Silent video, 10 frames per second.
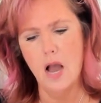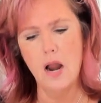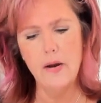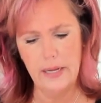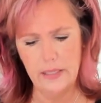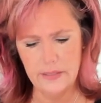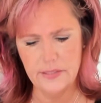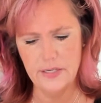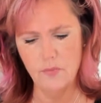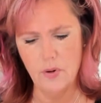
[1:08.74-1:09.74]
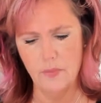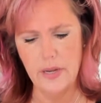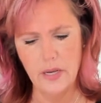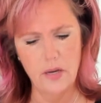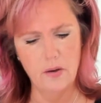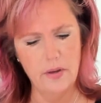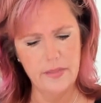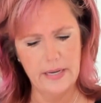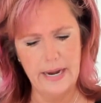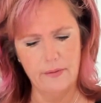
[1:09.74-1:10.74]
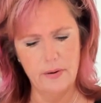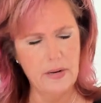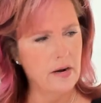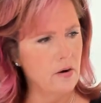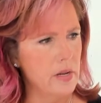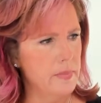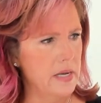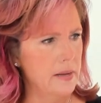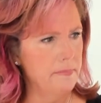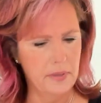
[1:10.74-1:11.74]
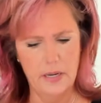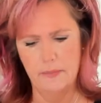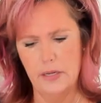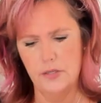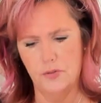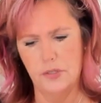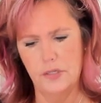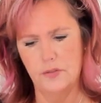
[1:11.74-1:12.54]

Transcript: All right, let's see where we go. I think Chiron might already be up, but I'm not sure.